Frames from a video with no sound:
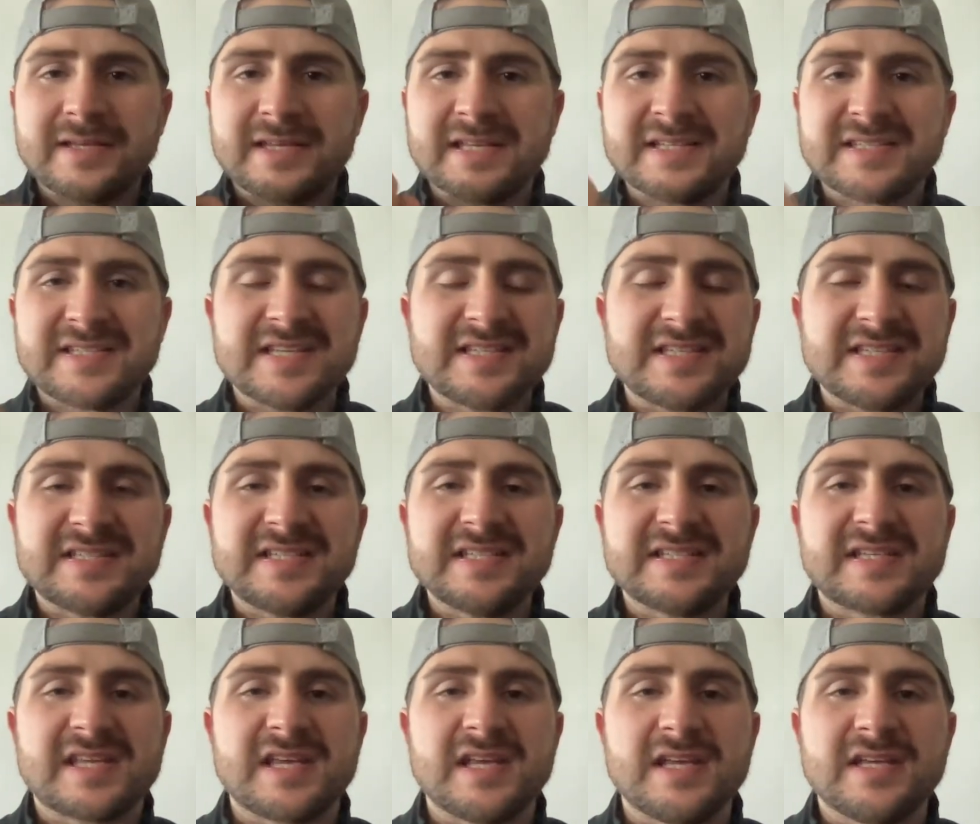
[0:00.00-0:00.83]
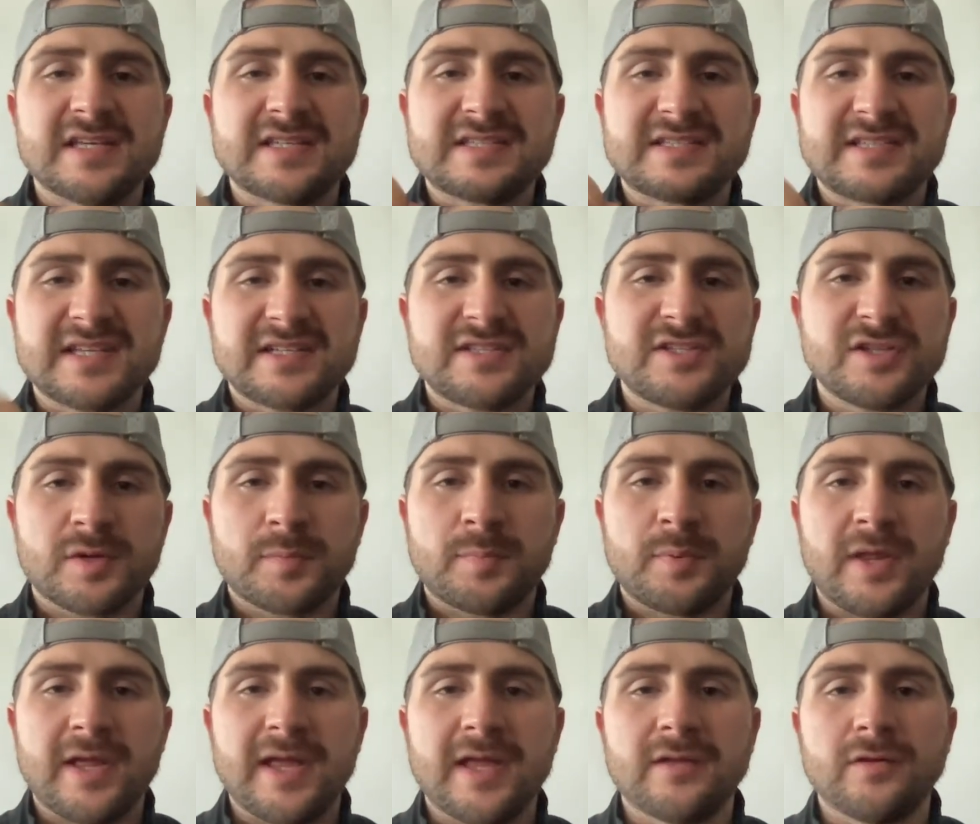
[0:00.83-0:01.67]
Consistency is key. Stick to your
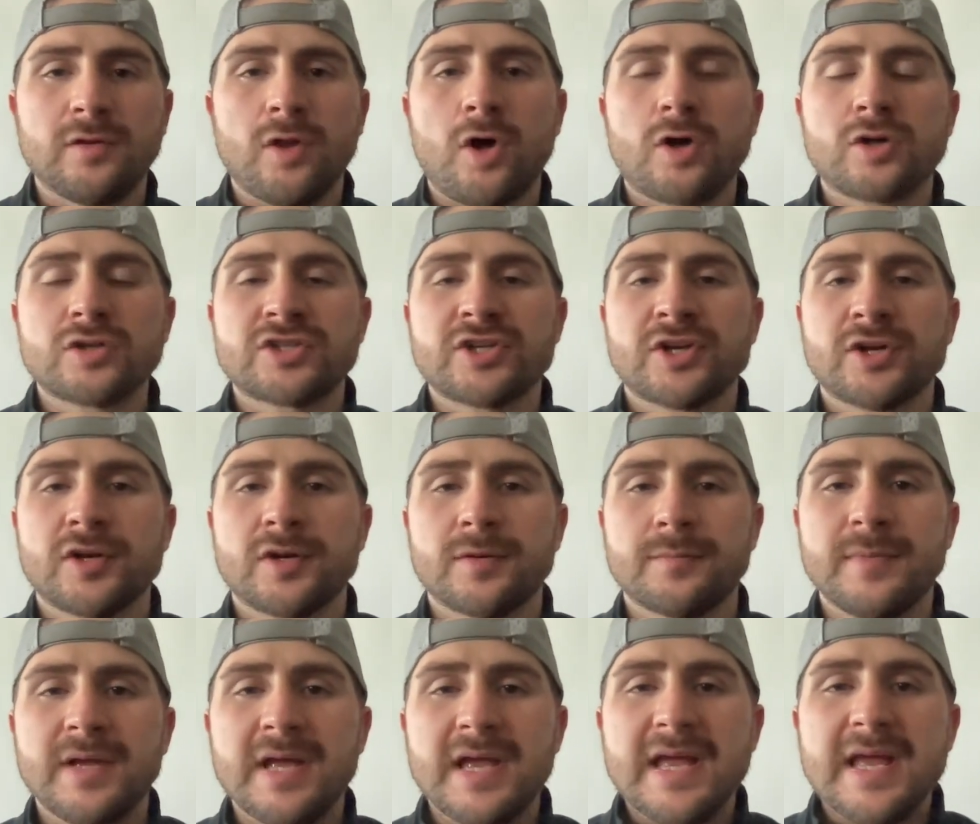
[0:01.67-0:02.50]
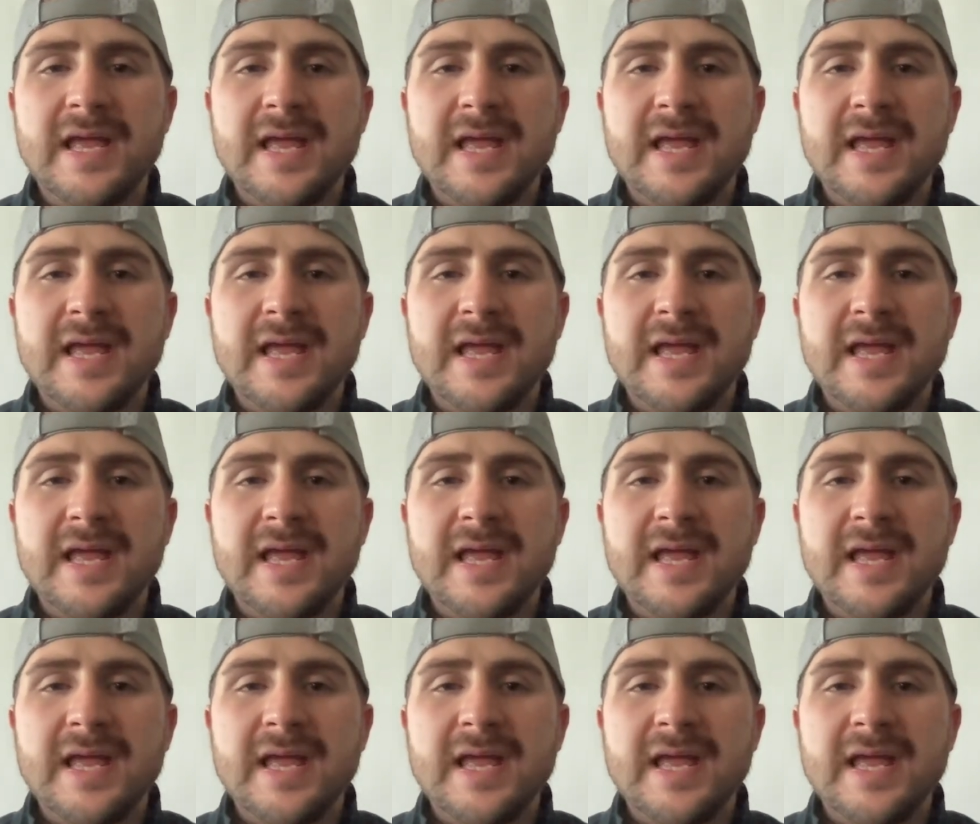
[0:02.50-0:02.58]
plan long term.